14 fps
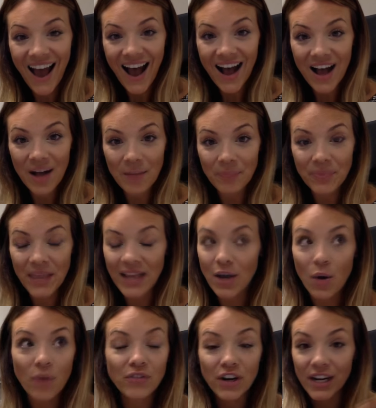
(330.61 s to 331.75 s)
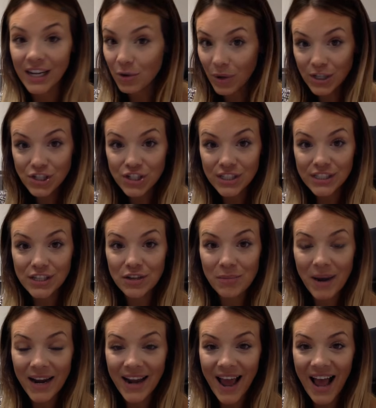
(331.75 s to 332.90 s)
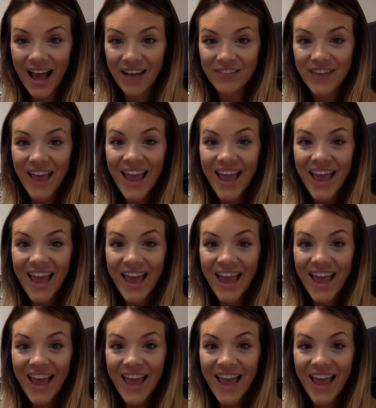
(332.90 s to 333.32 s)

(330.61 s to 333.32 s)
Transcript: and go over any questions that you might have,